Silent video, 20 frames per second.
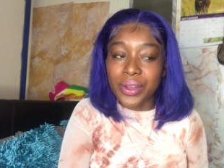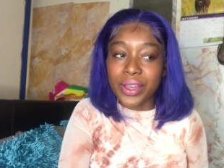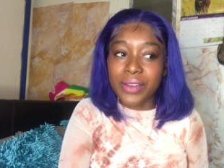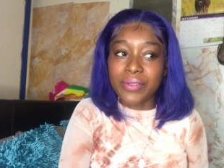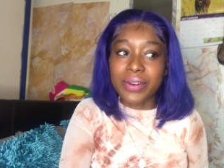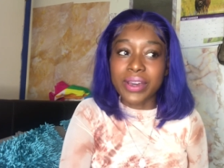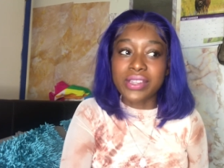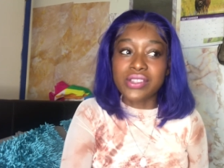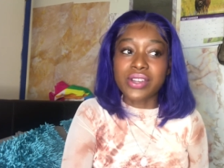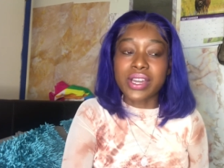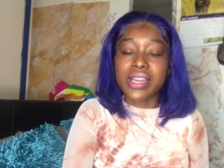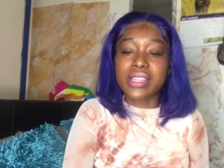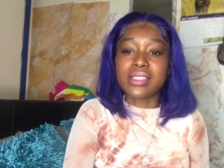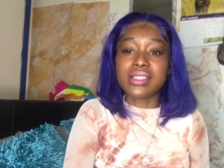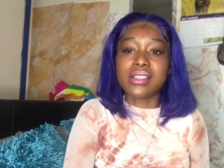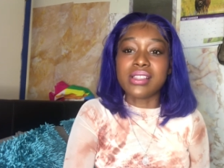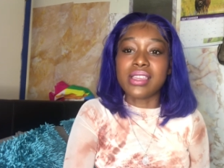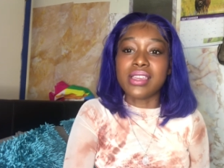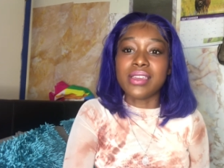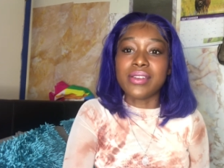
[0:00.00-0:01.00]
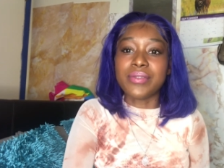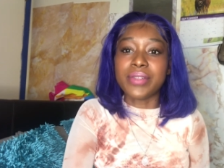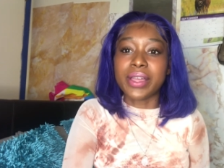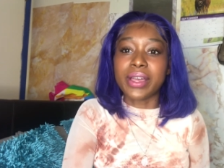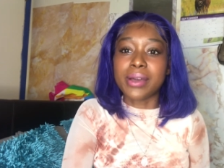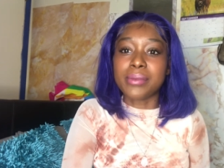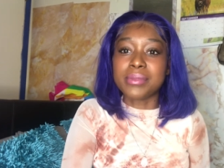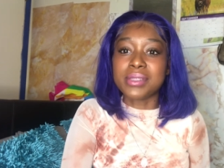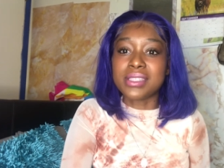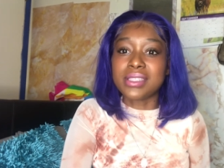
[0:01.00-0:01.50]
if i try to leave like
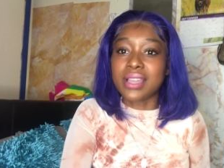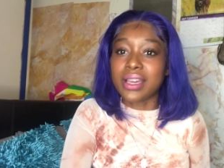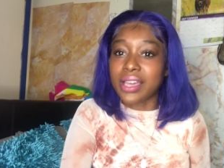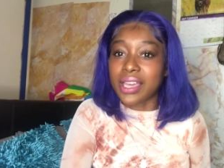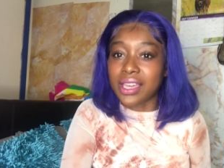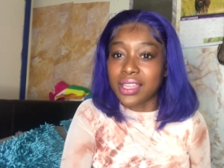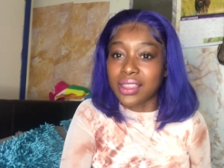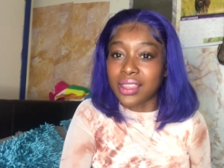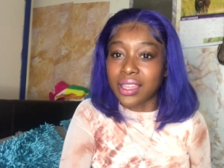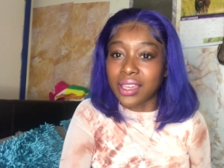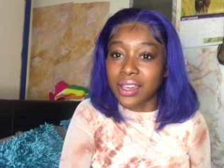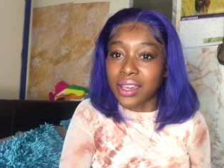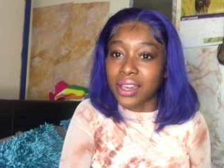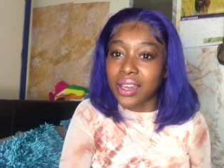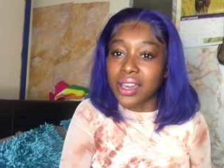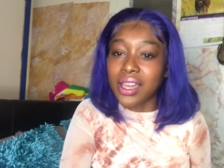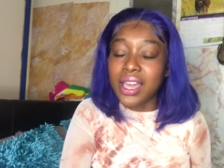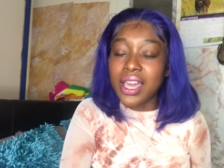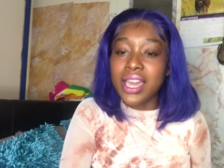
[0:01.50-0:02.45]
i'm stuck in there